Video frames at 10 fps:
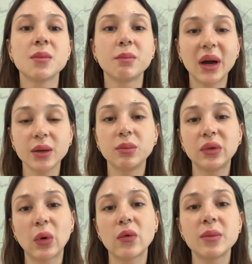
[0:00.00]
But
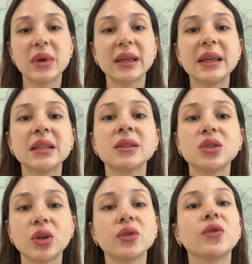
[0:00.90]
before we begin,
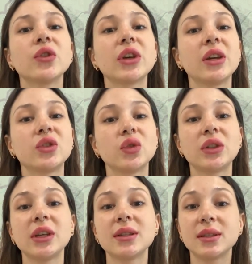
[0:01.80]
don't forget to
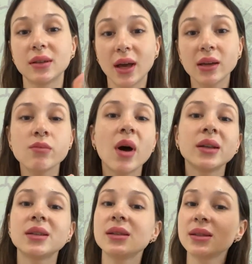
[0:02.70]
hit the like
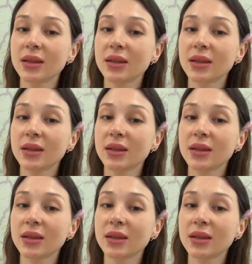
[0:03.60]
button,